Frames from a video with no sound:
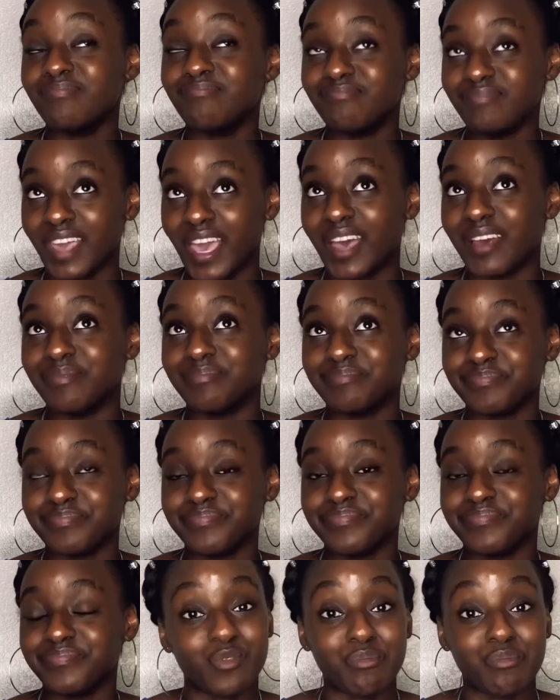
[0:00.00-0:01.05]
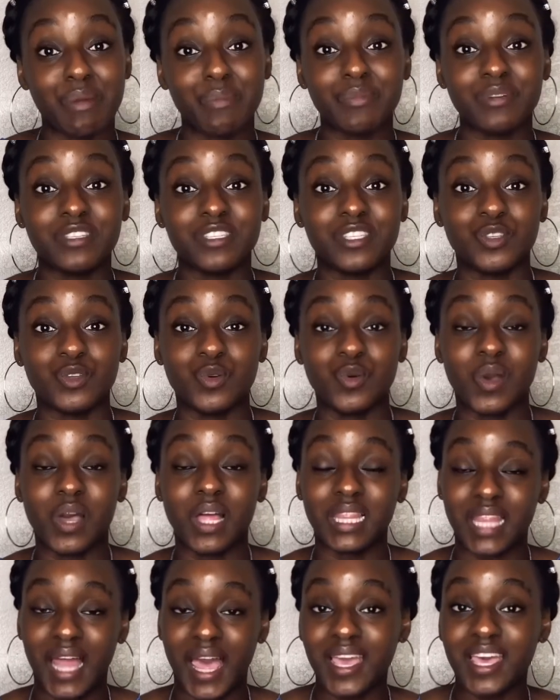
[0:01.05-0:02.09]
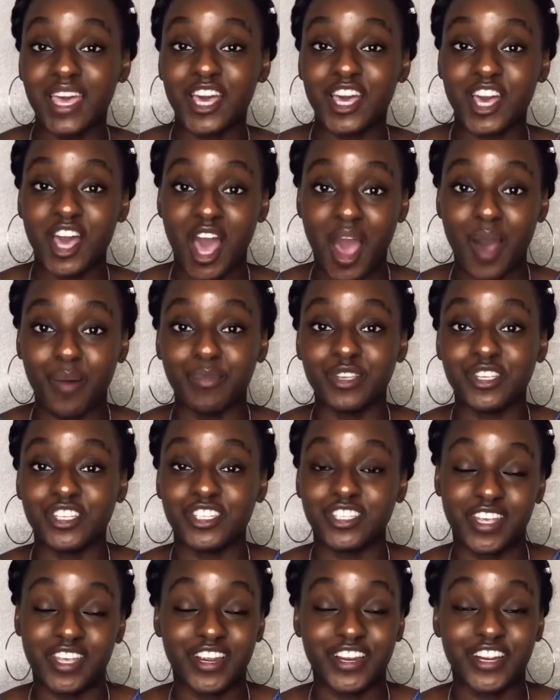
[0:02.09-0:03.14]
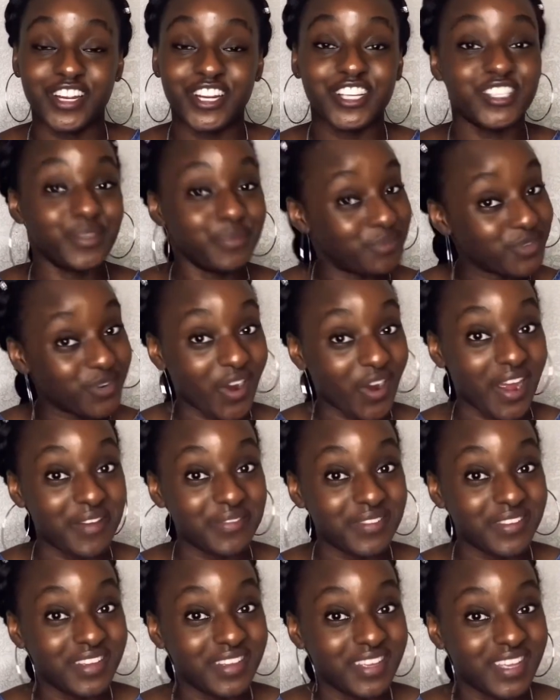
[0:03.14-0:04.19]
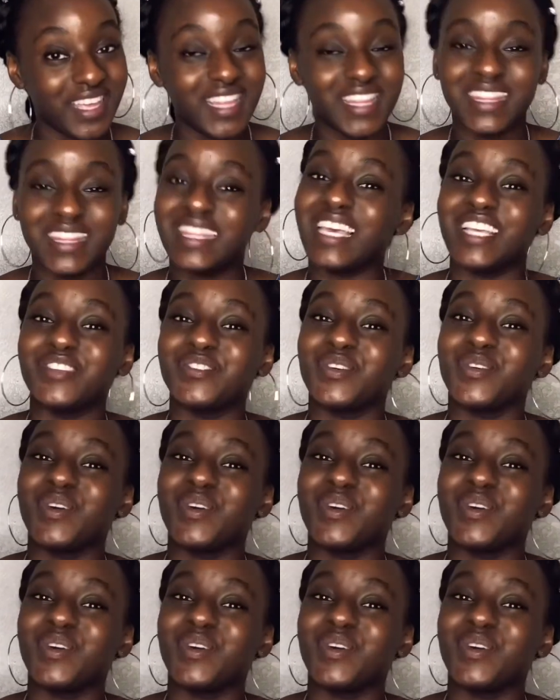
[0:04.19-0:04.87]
Yeah. So remember to like, comment, share, subscribe. Thanks for